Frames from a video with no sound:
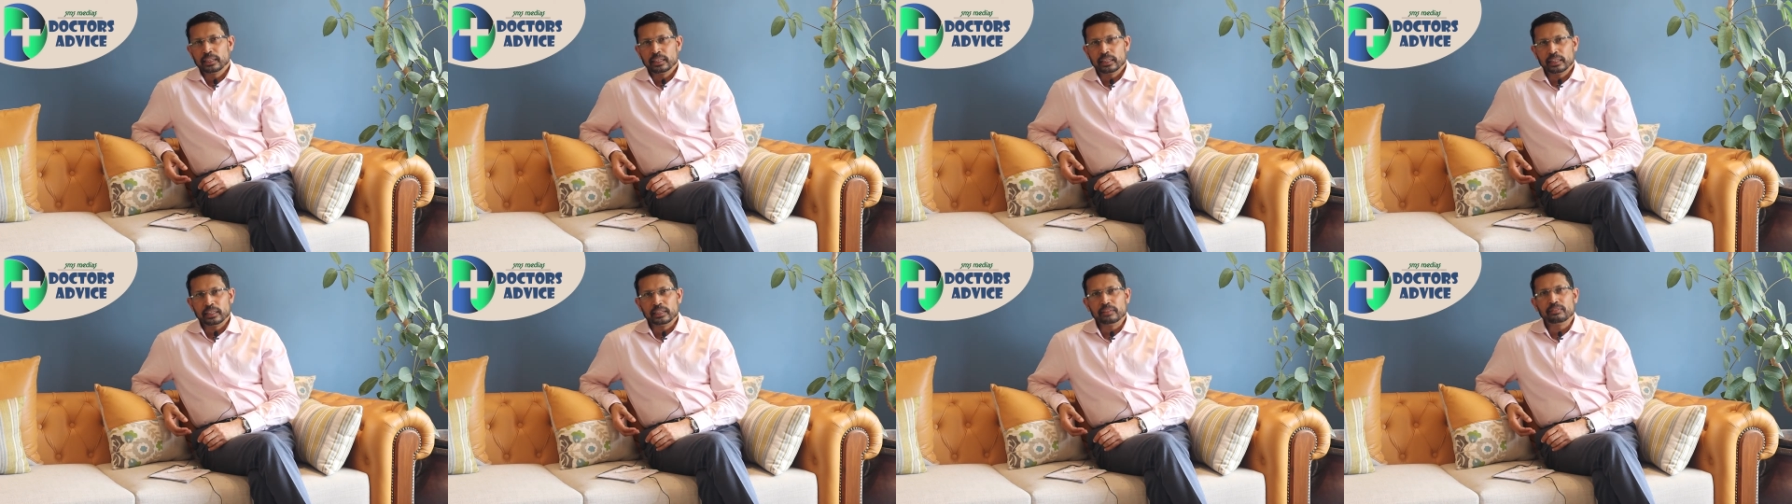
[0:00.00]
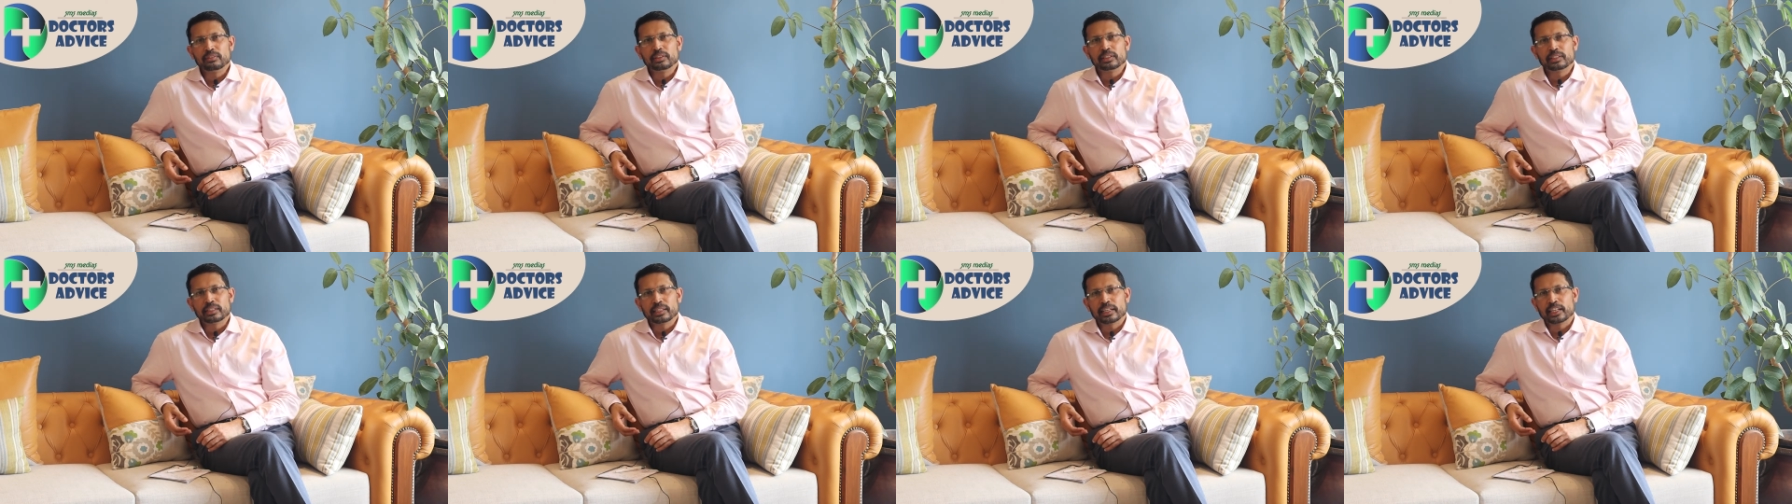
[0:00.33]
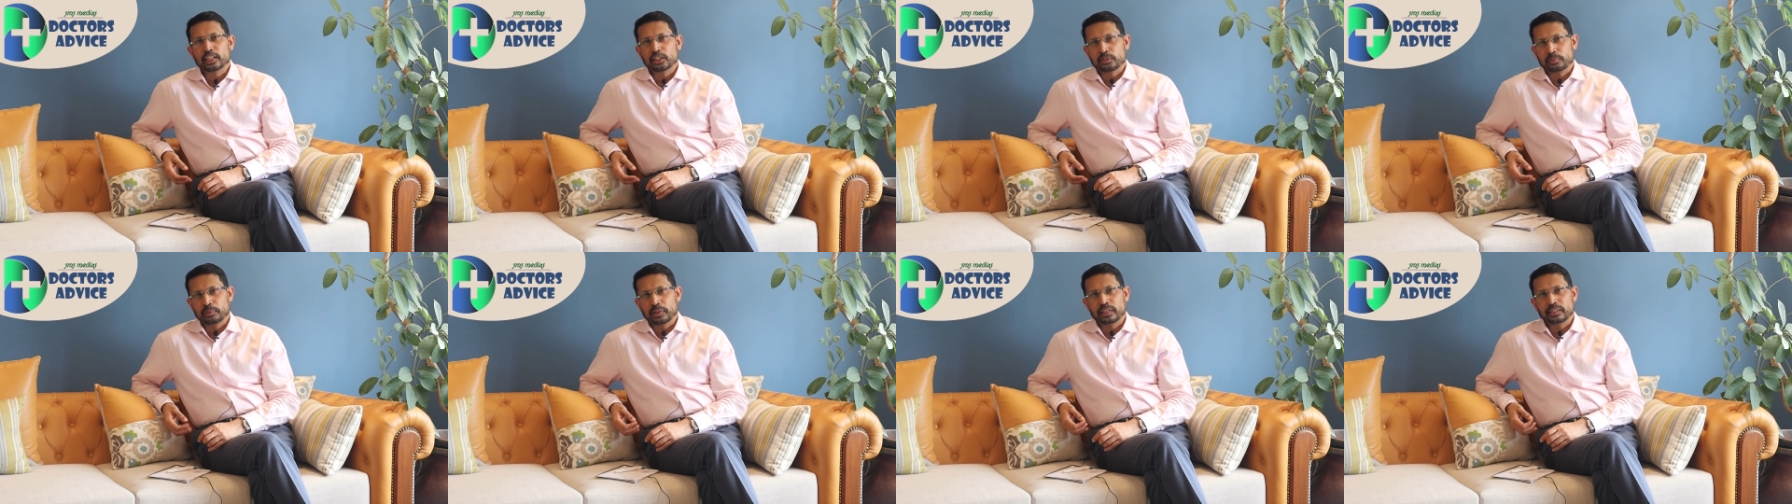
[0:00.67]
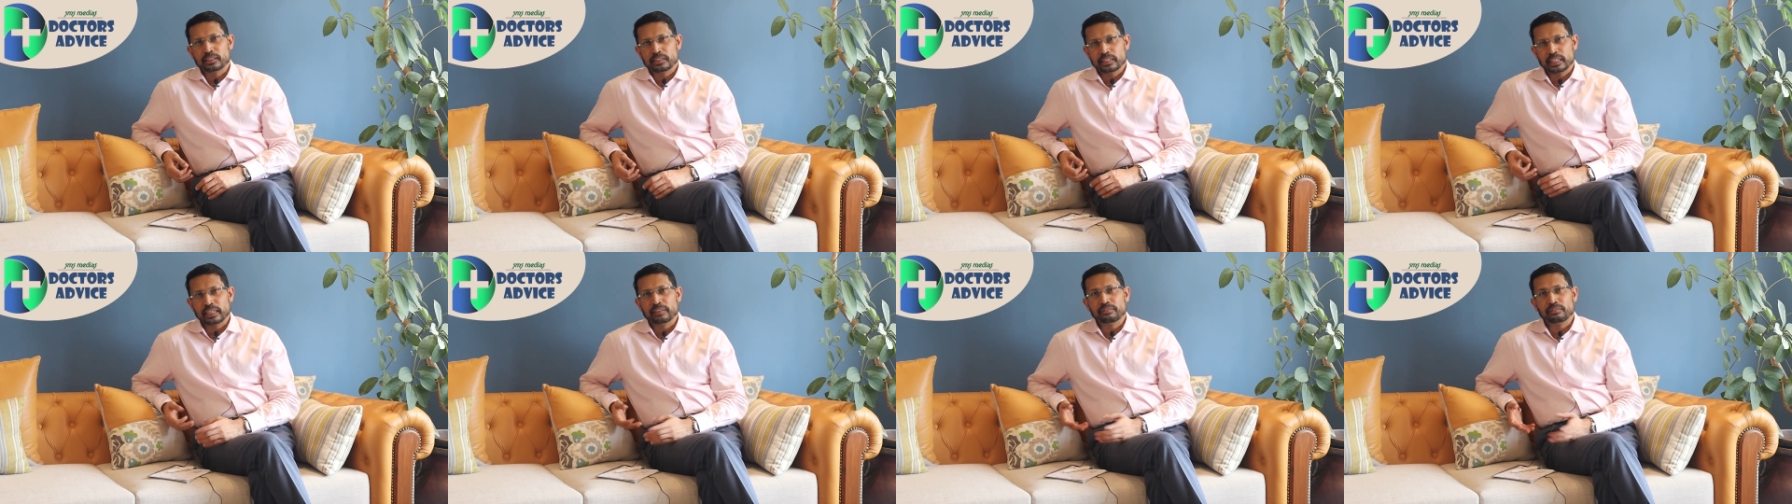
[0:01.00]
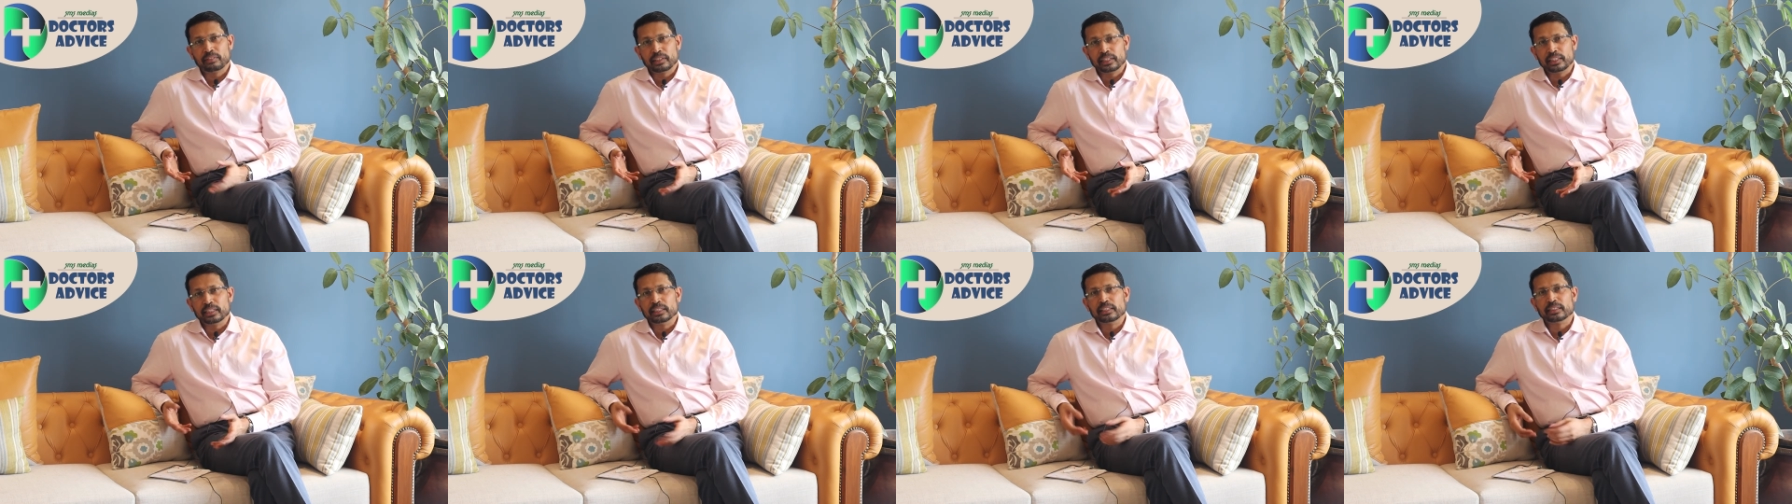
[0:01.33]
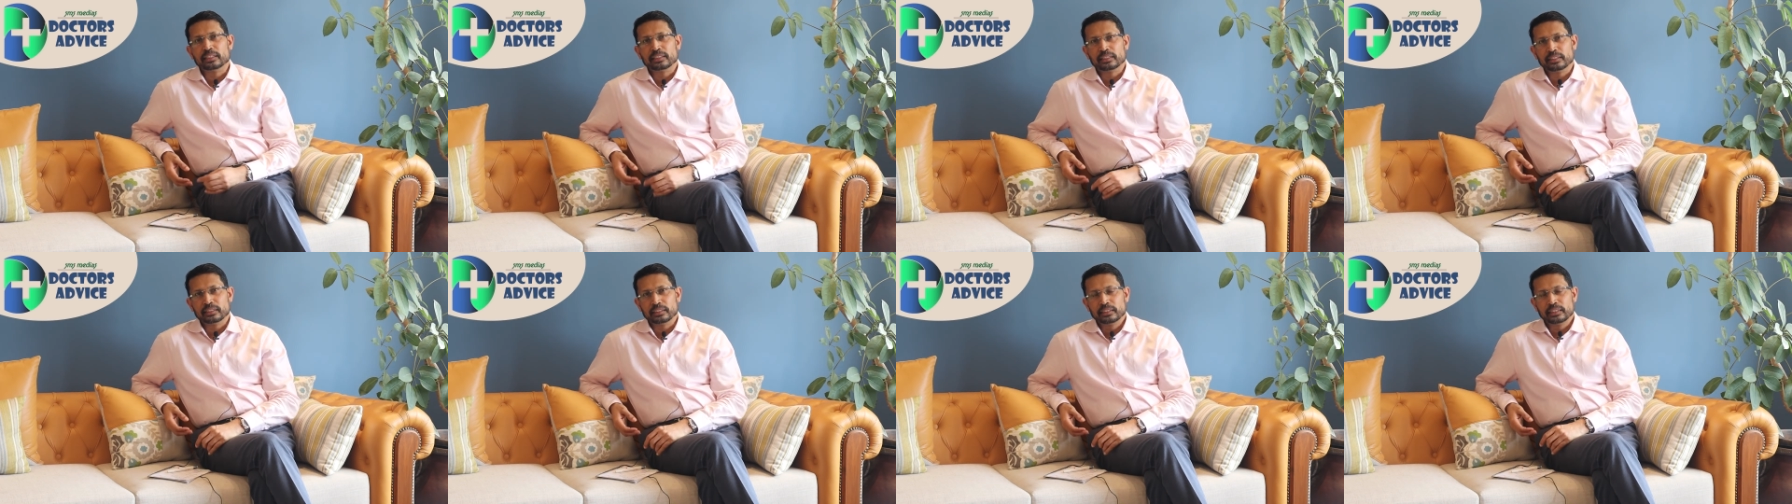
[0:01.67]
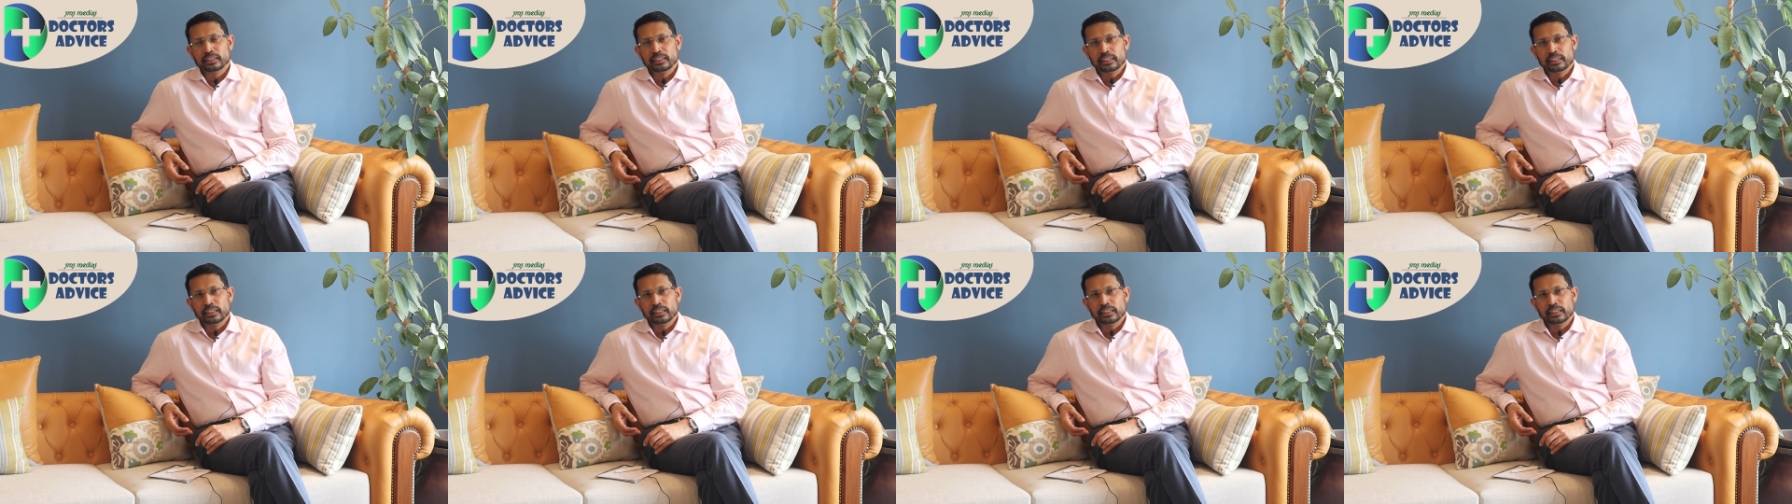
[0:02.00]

liver transplants every year